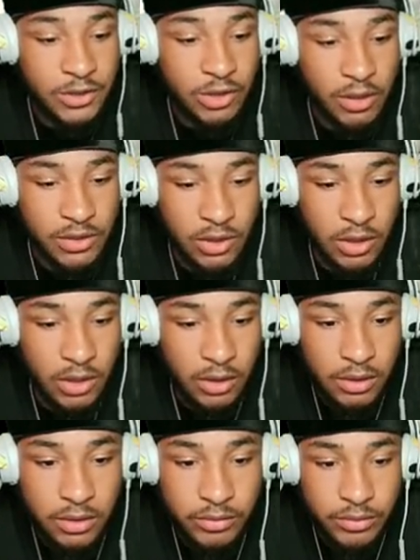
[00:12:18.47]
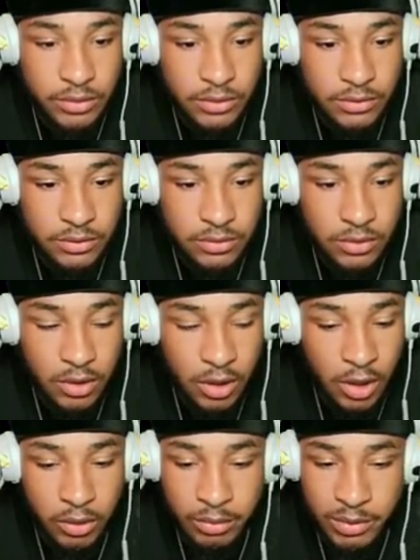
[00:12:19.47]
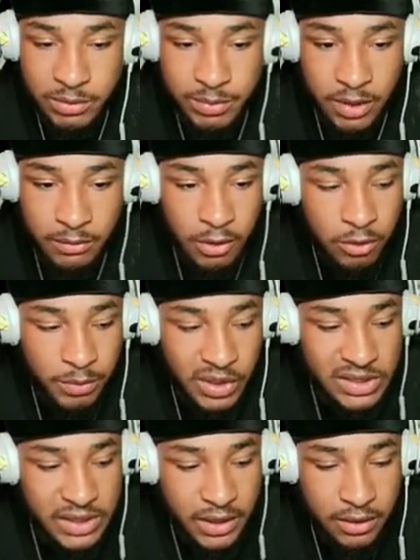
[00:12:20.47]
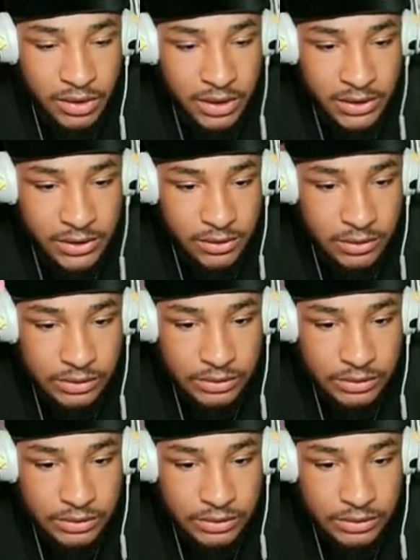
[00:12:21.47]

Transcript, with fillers: star, star. Oh, we about to become OP as hell, yes.